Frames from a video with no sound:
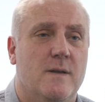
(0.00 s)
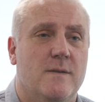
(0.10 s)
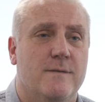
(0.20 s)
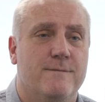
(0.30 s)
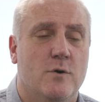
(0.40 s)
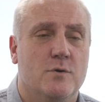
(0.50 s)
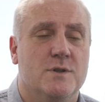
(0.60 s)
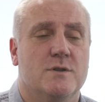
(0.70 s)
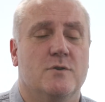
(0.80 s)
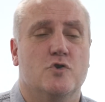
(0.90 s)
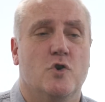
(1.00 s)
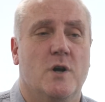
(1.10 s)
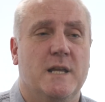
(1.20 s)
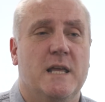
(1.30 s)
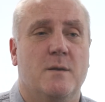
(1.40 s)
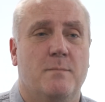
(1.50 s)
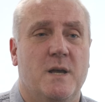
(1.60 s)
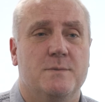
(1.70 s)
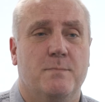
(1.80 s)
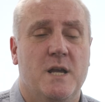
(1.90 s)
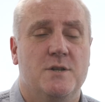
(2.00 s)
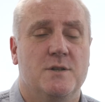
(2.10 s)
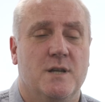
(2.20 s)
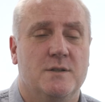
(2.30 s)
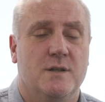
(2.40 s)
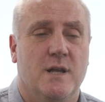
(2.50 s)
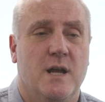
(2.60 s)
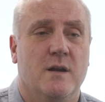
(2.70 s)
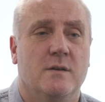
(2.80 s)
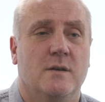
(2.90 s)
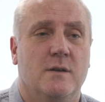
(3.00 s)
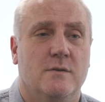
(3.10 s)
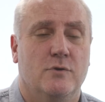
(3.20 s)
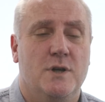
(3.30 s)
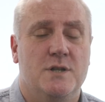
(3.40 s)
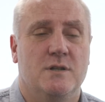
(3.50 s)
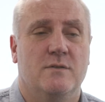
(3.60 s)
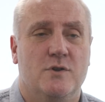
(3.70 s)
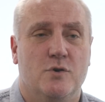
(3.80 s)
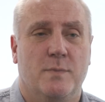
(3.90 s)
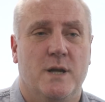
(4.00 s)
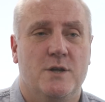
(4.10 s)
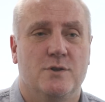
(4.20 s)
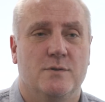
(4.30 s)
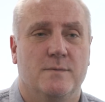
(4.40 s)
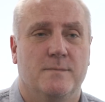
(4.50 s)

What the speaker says: The focus is on trying to get the best patient-centred care for each individual patient.